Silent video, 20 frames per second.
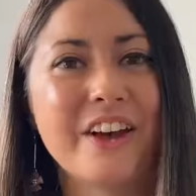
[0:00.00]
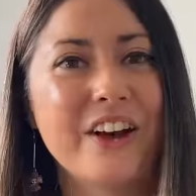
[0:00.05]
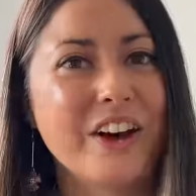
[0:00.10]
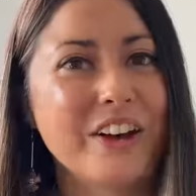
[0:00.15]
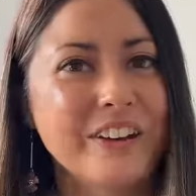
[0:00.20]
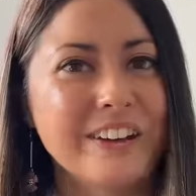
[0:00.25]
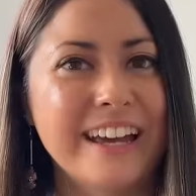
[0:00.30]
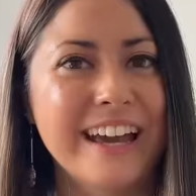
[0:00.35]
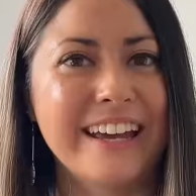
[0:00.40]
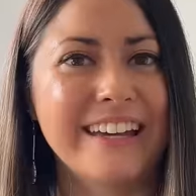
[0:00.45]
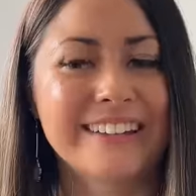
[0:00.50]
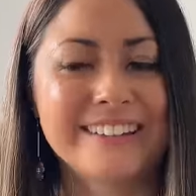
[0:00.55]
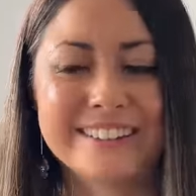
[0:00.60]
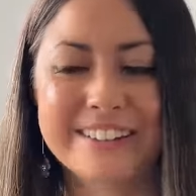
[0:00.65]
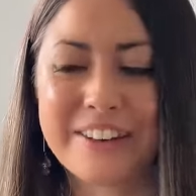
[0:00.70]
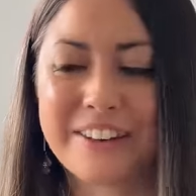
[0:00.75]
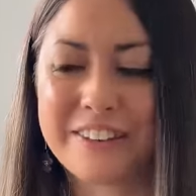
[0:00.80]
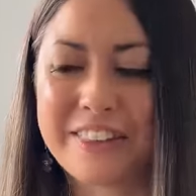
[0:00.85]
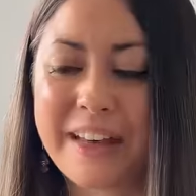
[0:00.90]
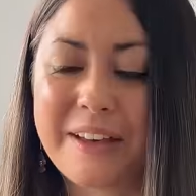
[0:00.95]
Okay,
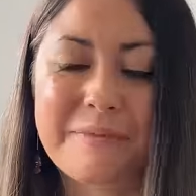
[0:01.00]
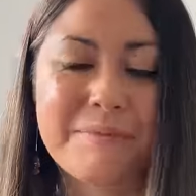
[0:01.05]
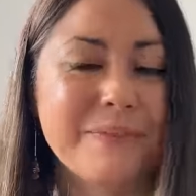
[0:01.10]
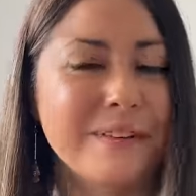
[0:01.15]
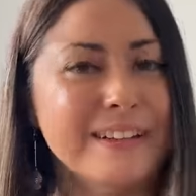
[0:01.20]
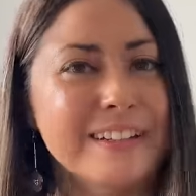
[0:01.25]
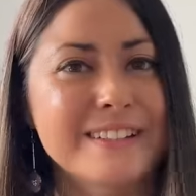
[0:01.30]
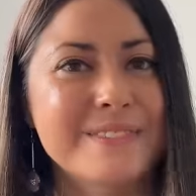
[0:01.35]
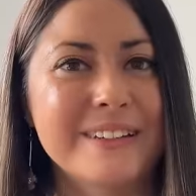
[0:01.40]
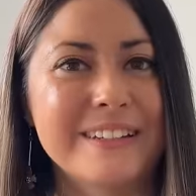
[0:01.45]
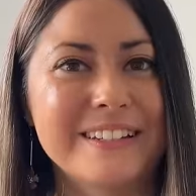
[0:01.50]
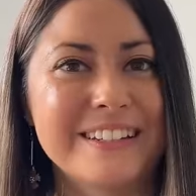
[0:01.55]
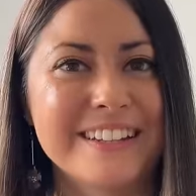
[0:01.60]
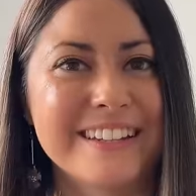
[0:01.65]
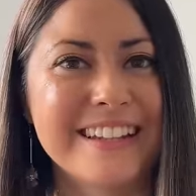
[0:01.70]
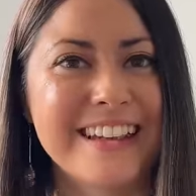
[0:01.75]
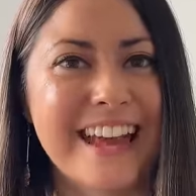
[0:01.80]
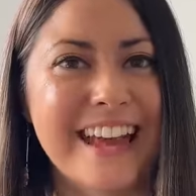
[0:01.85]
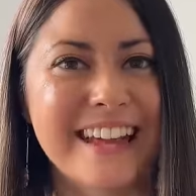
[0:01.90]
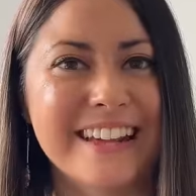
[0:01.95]
so that brings me to
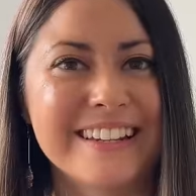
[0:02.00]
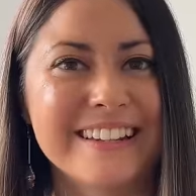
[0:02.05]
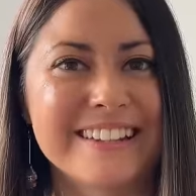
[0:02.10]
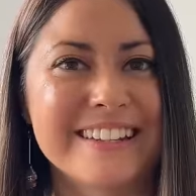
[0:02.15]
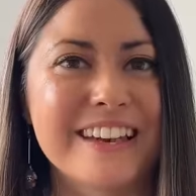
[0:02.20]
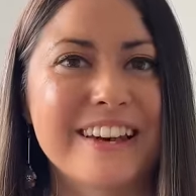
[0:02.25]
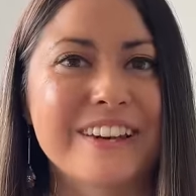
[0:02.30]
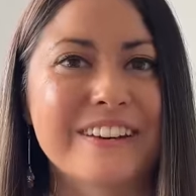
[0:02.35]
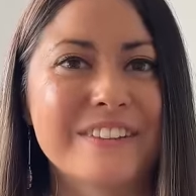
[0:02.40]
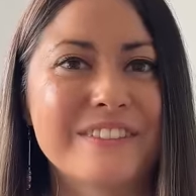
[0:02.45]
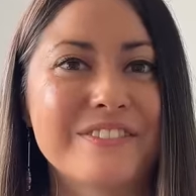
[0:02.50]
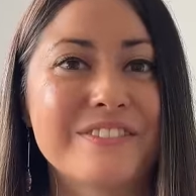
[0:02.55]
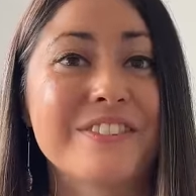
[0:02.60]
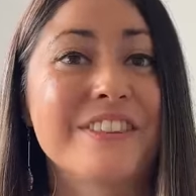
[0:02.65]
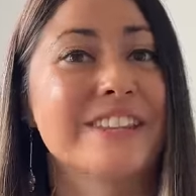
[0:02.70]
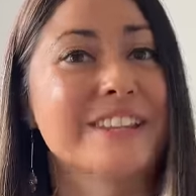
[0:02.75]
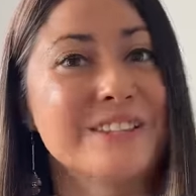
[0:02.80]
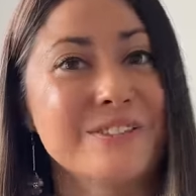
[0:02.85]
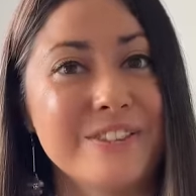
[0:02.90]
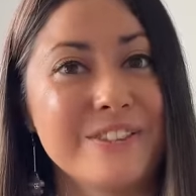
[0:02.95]
the end of
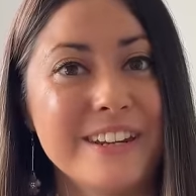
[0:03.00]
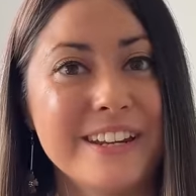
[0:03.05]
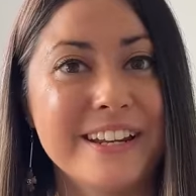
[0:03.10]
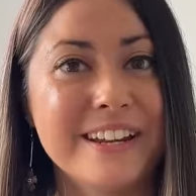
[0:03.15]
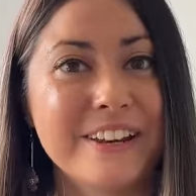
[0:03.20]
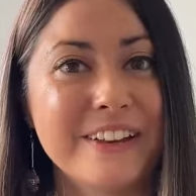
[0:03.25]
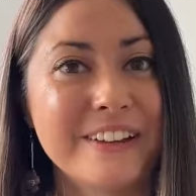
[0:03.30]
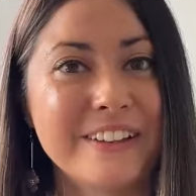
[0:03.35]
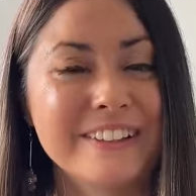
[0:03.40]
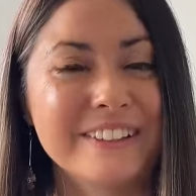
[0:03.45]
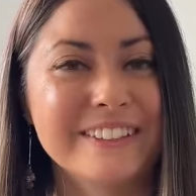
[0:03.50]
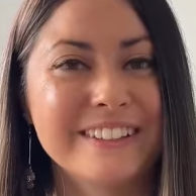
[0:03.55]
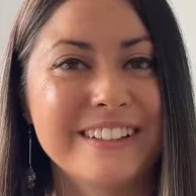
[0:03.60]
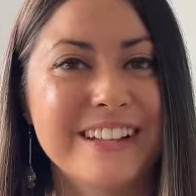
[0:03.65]
this video.